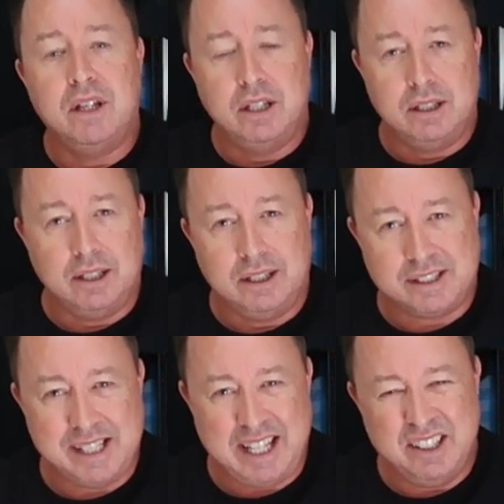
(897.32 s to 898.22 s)

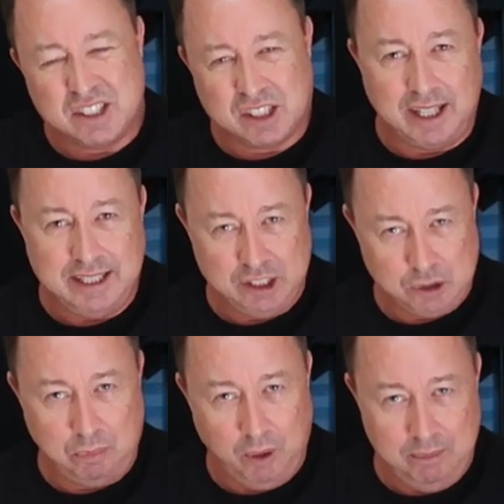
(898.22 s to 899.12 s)
The second slight
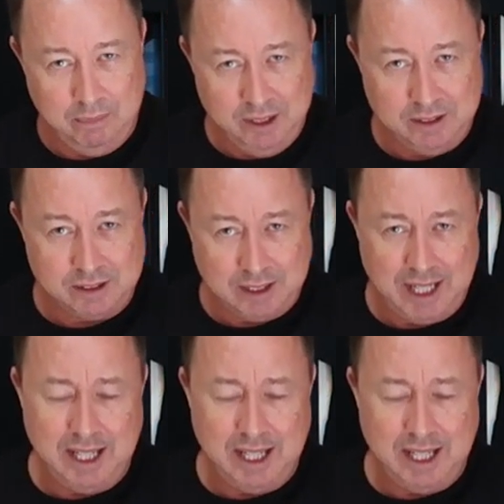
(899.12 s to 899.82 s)
disappointment